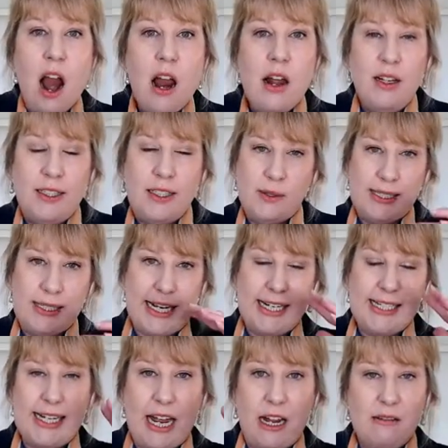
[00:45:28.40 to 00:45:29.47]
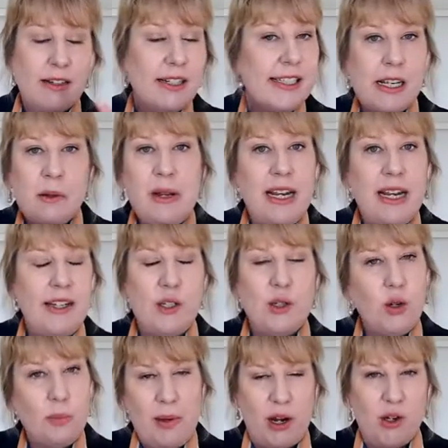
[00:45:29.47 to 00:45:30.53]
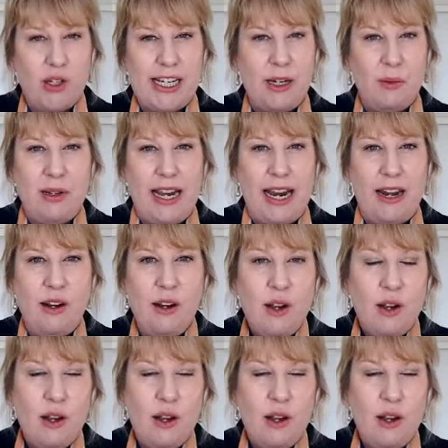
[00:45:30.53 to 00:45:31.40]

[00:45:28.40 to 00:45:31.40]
So it sets out, similar to a parenting plan,